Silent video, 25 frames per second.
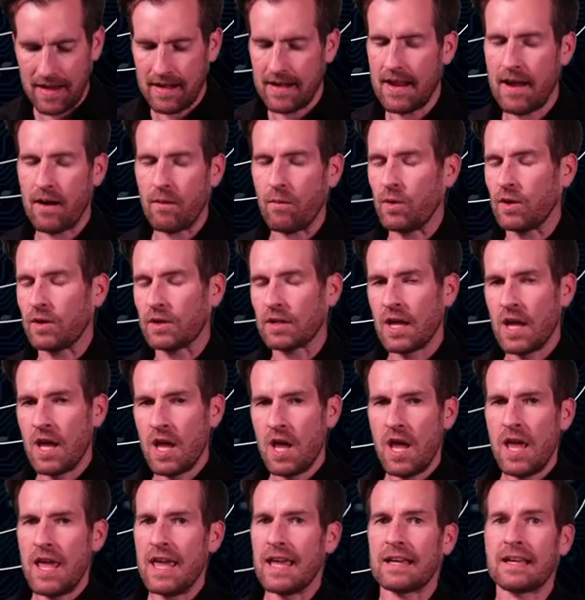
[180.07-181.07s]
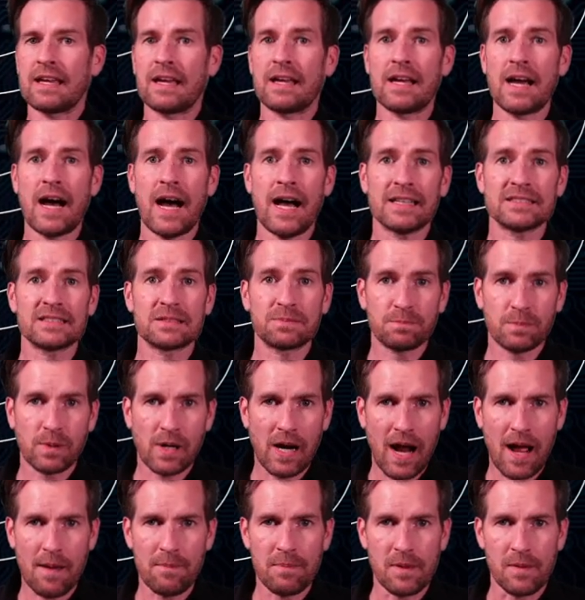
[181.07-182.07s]
network. It could cause
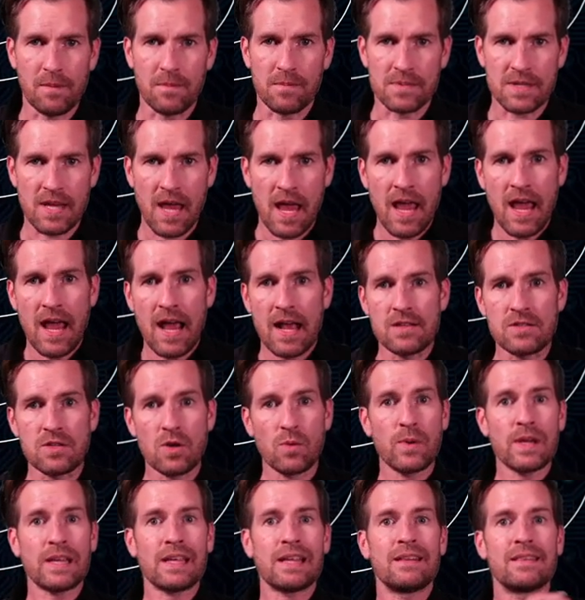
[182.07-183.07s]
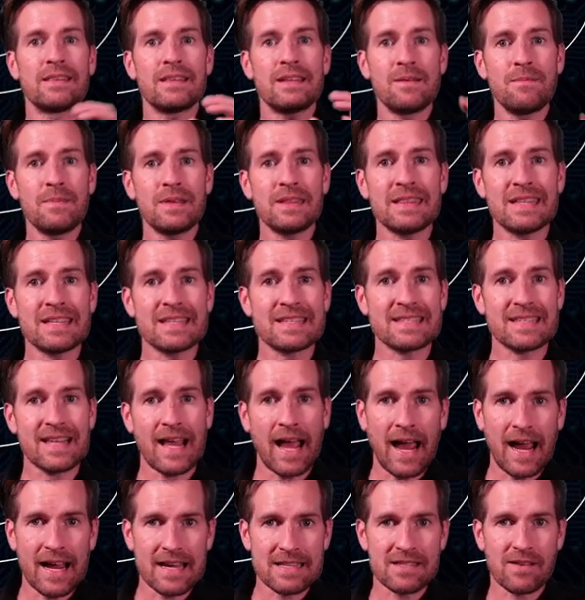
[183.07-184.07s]
problems. And so we can limit the
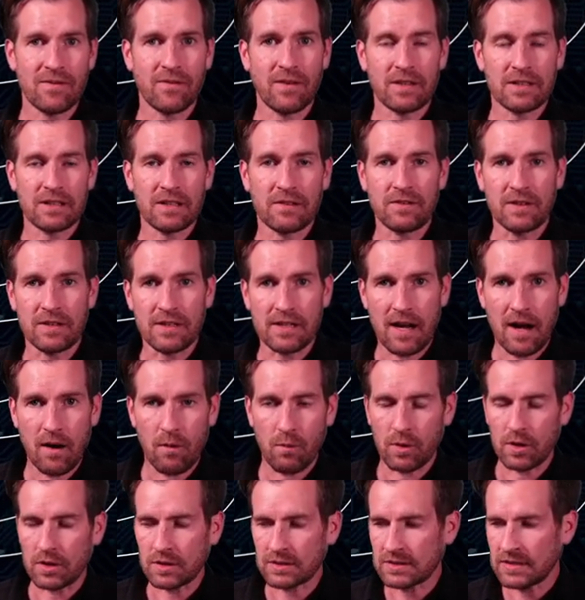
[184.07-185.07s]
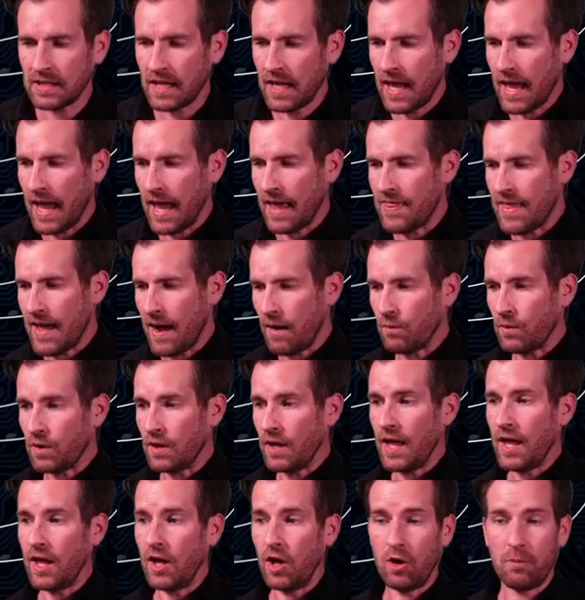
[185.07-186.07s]
size of our different networks, and that will
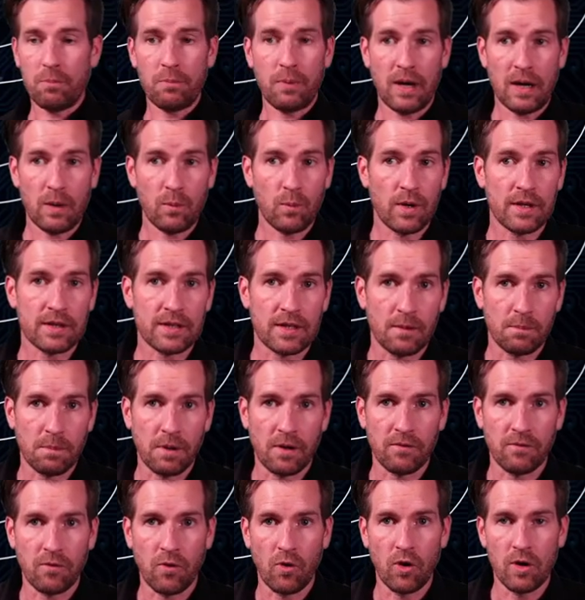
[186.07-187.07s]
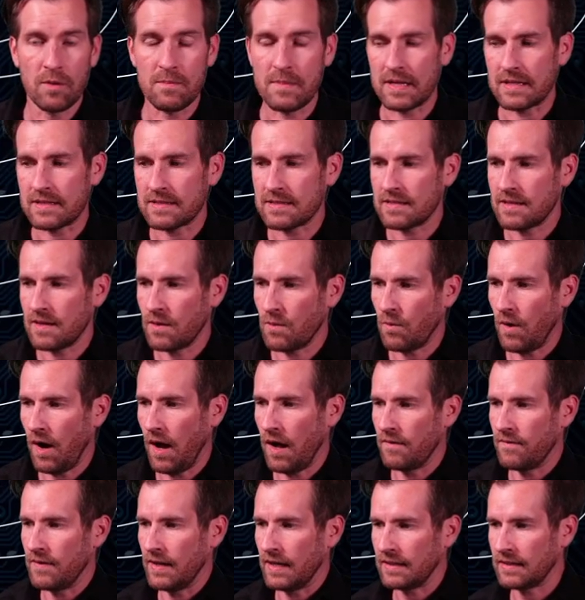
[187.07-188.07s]
help with our performance
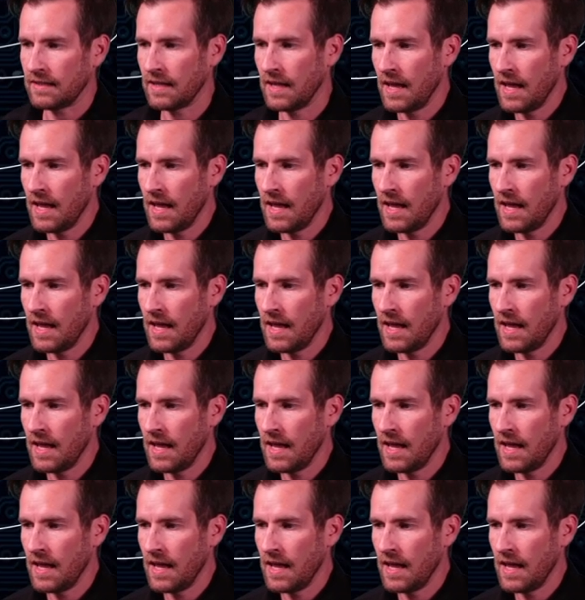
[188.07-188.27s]
of it.